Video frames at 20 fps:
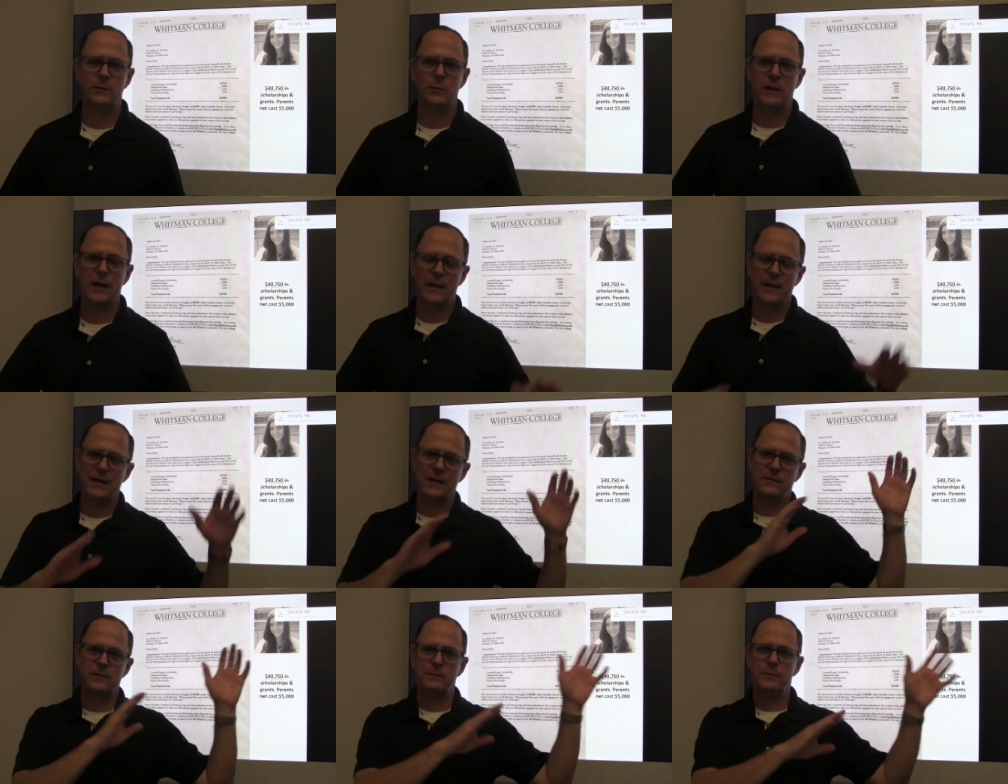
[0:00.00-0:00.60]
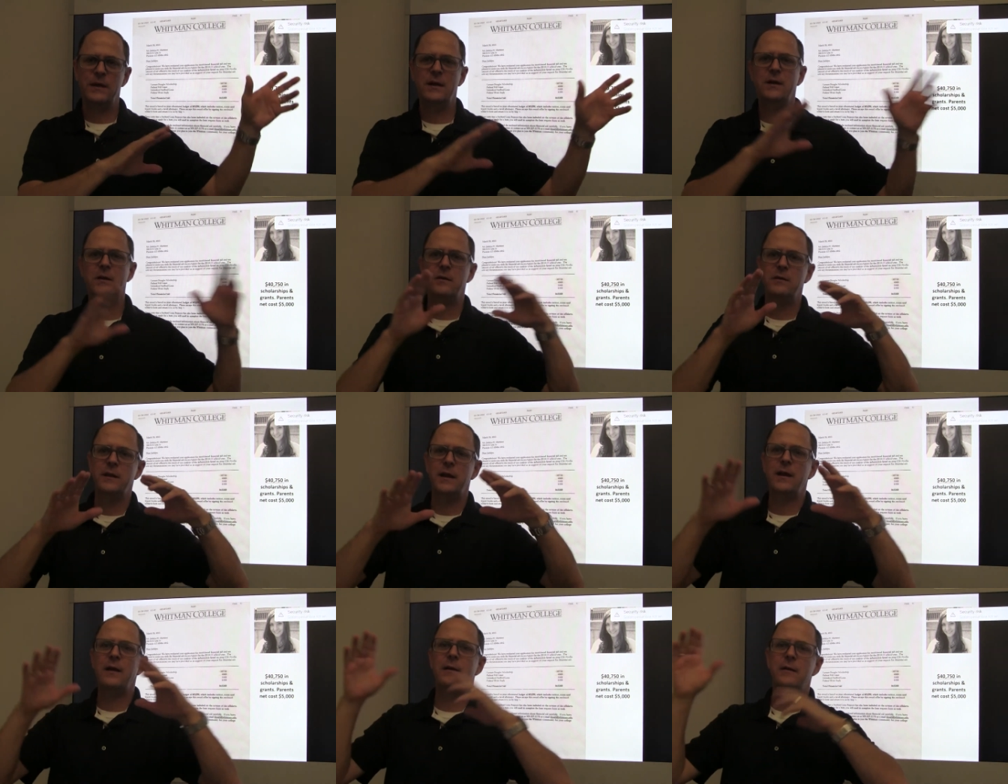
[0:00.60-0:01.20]
We got kids from here,
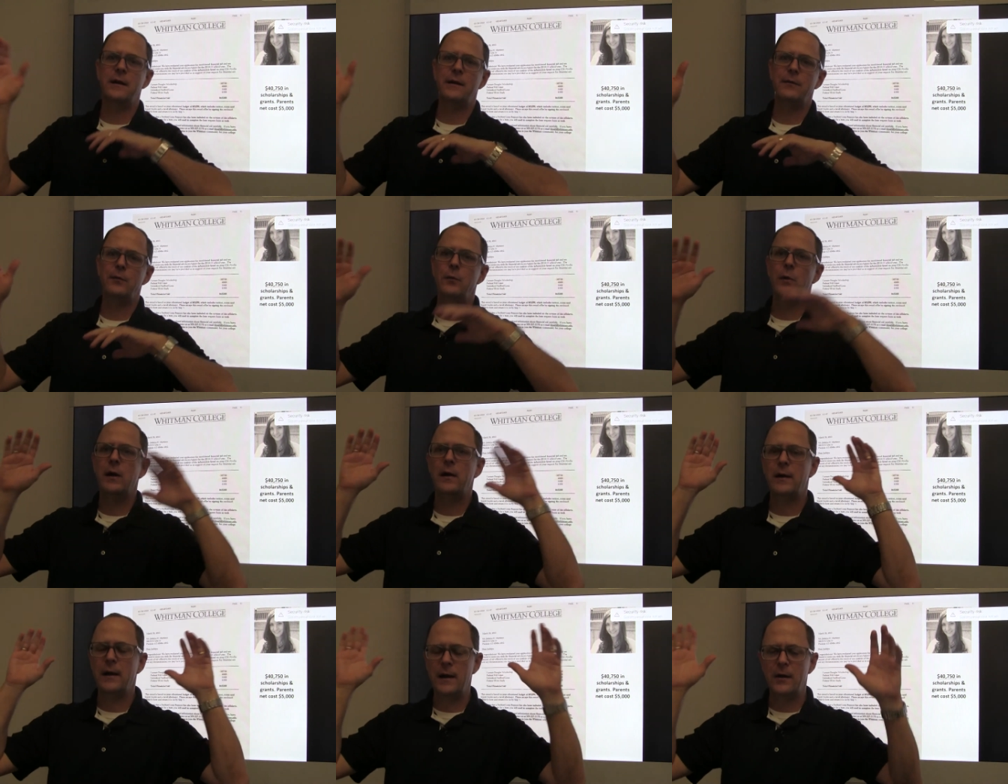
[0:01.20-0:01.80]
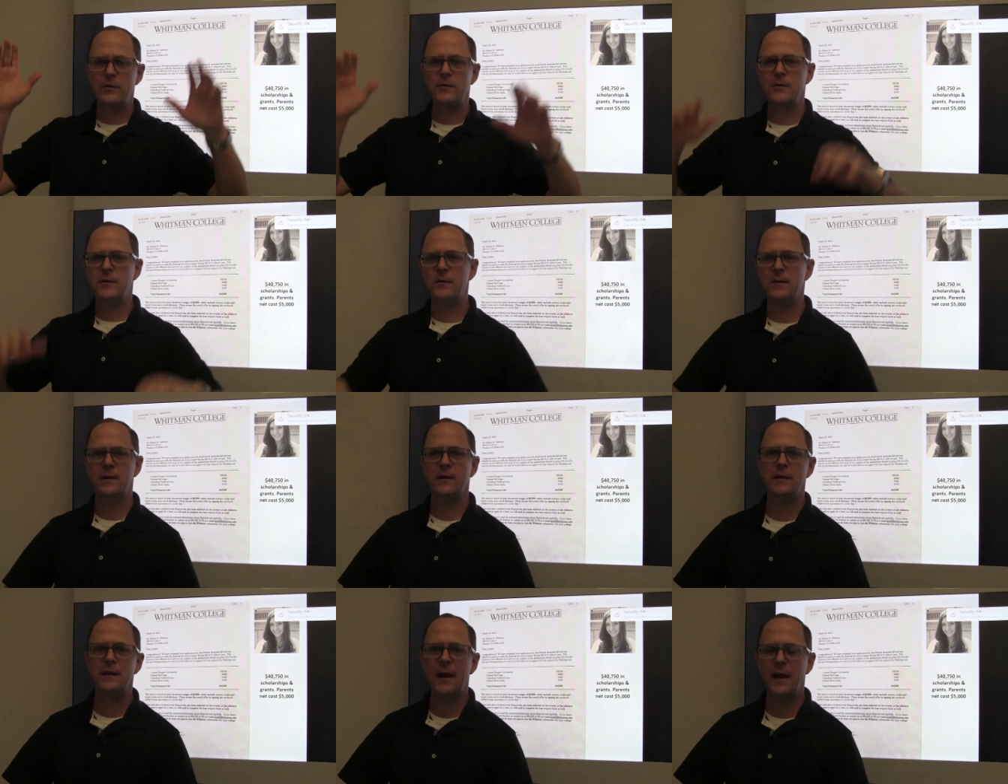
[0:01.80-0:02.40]
there, everywhere,
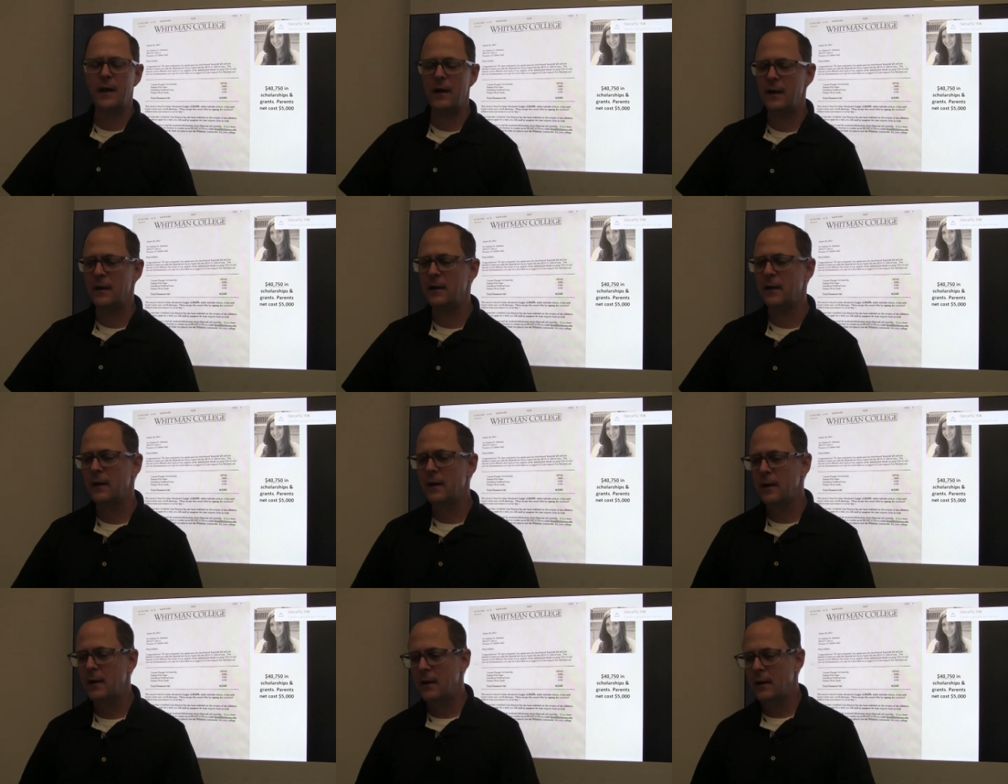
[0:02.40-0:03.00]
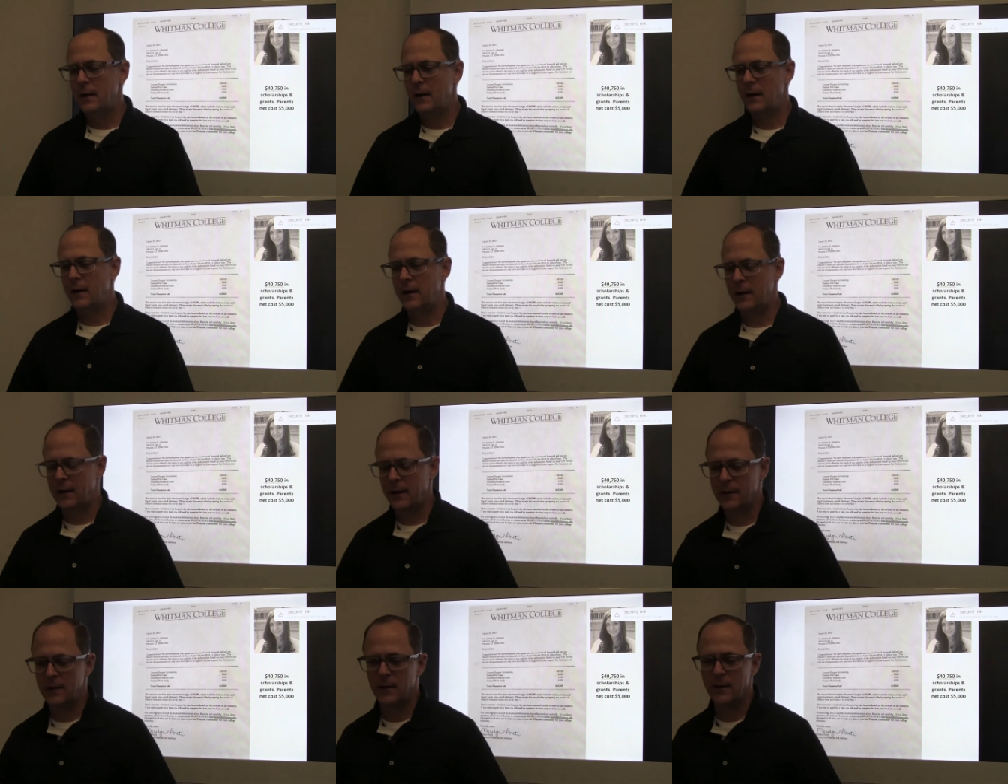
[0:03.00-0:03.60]
Arizona, yay,
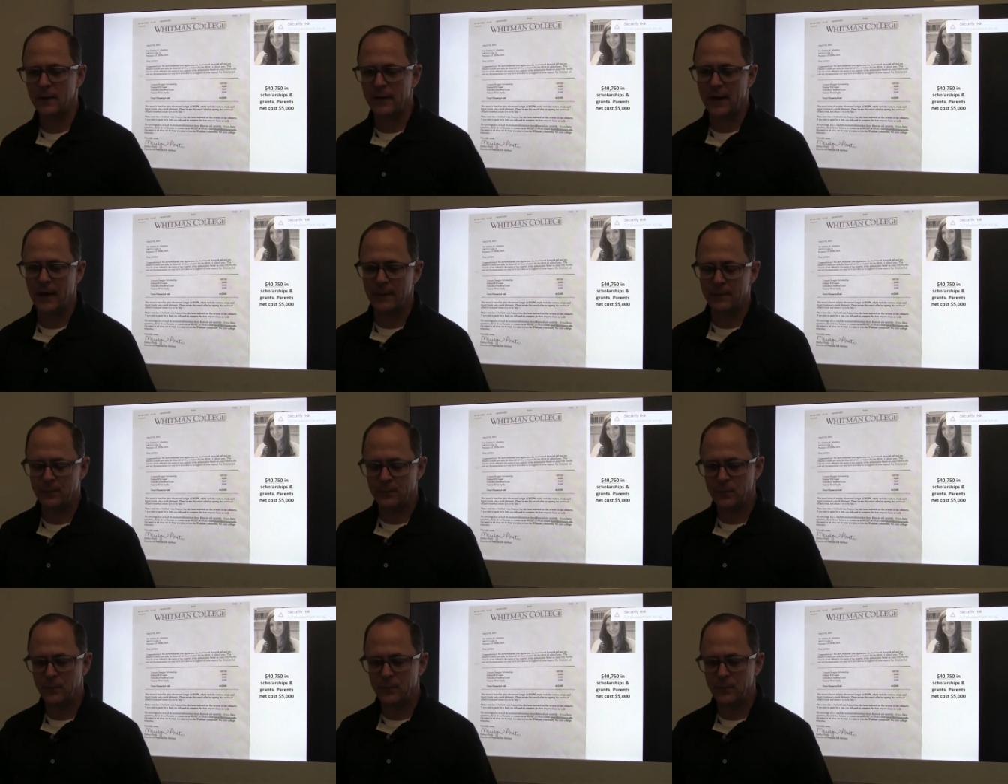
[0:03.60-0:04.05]
and all that.